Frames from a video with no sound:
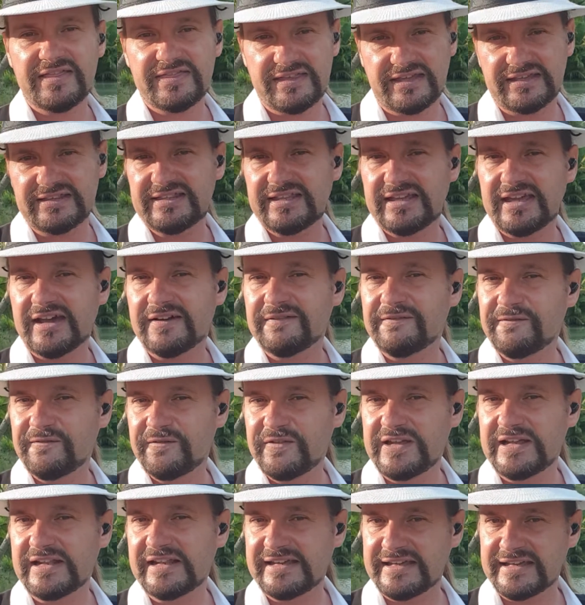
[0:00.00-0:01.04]
that they are
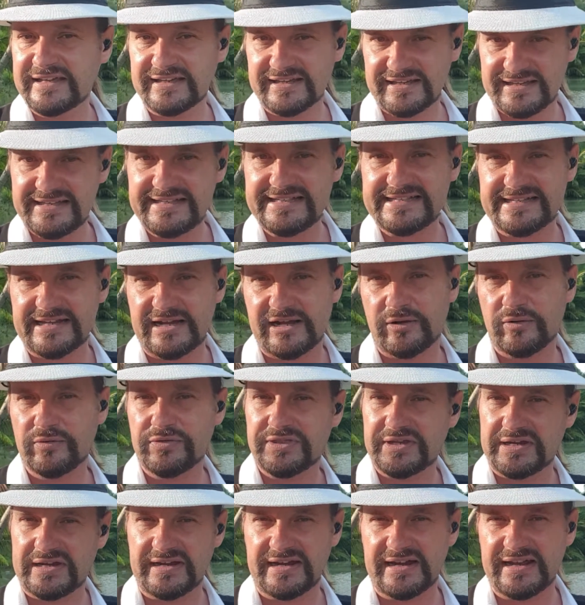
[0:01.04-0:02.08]
feeling is out
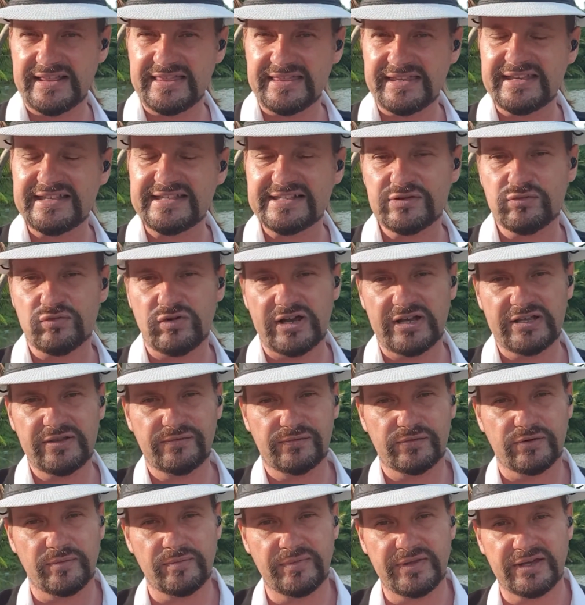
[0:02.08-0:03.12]
there and is right
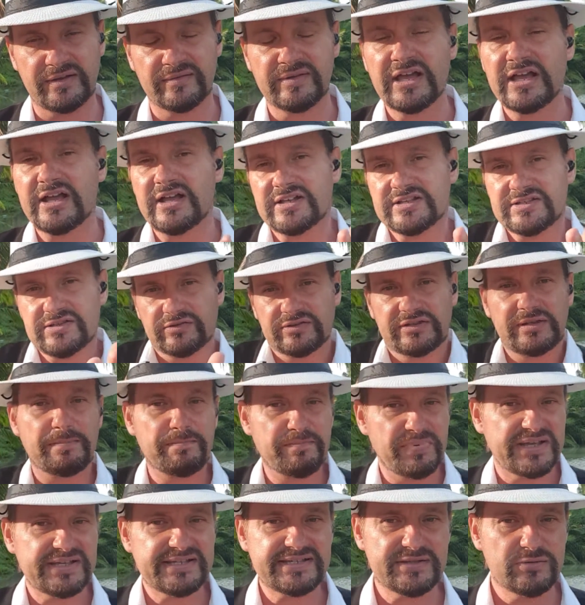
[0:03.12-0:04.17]
from them. So the
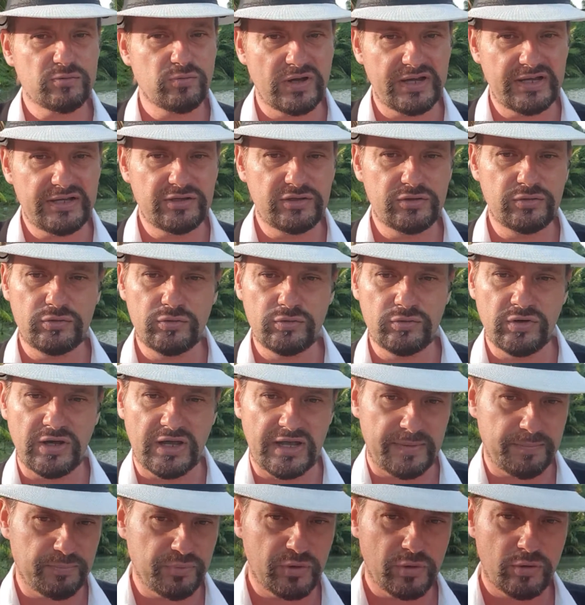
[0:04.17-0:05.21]
best way to
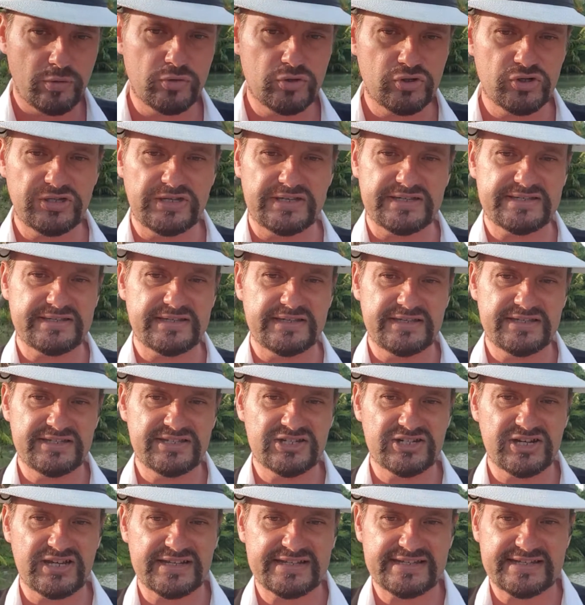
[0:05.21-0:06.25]
approach this is
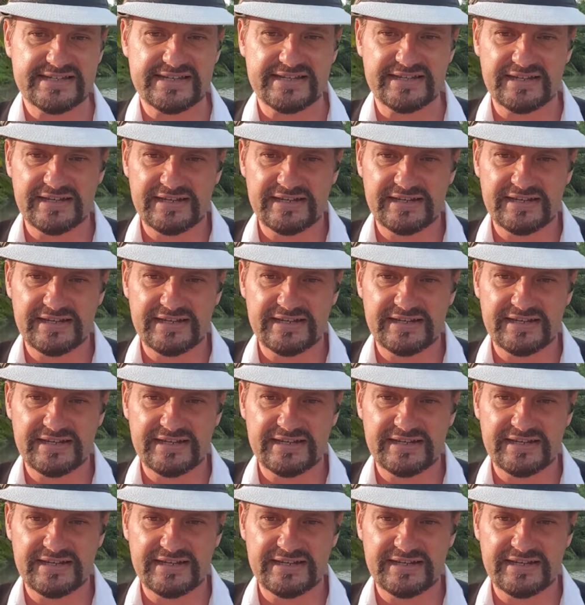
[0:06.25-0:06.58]
just